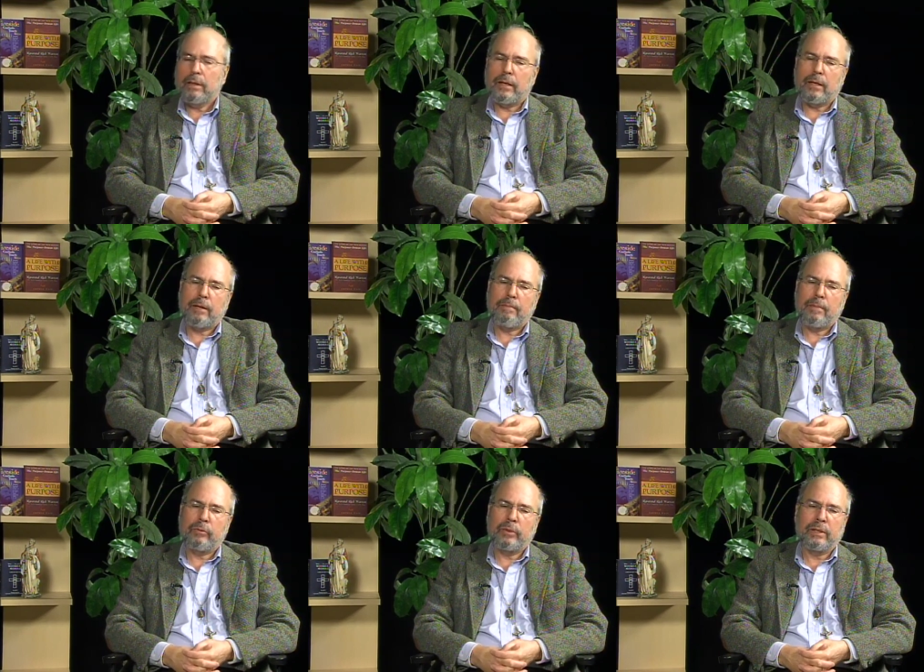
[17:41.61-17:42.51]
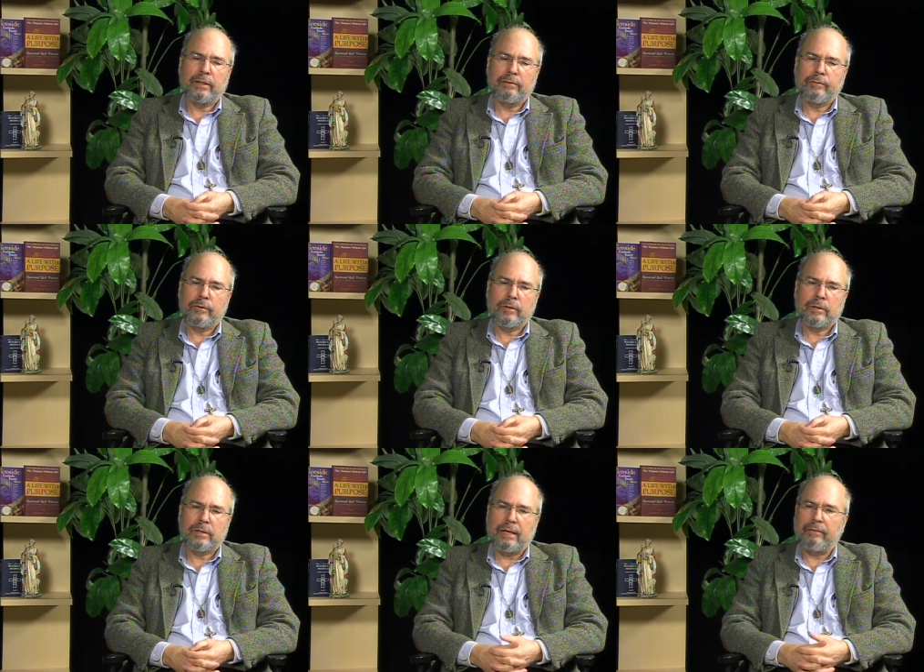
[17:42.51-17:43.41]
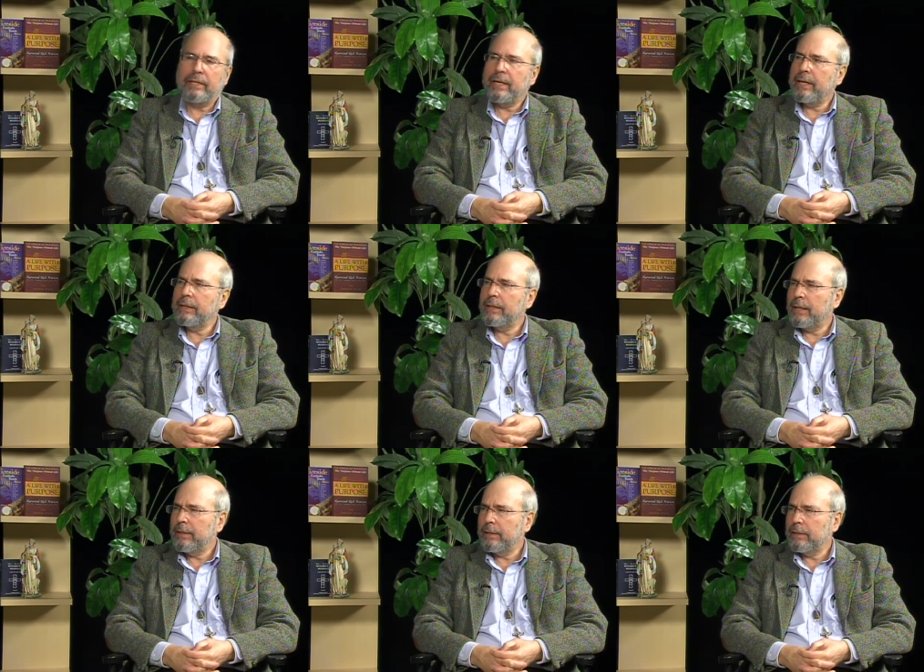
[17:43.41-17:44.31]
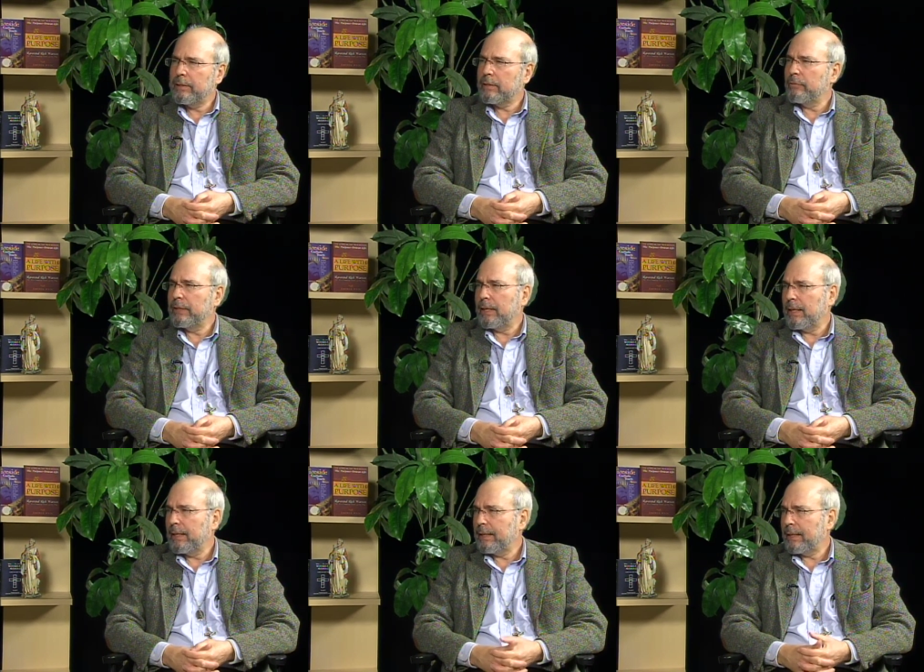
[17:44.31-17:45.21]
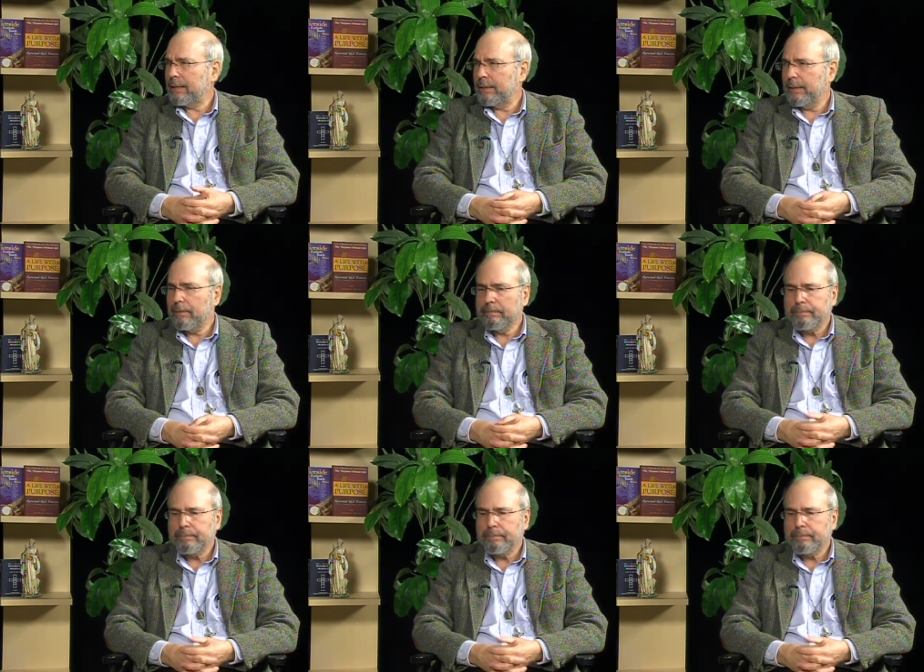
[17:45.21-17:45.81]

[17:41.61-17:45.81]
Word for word: Um, we live for 70, 80, 90 years, we die, and that's it.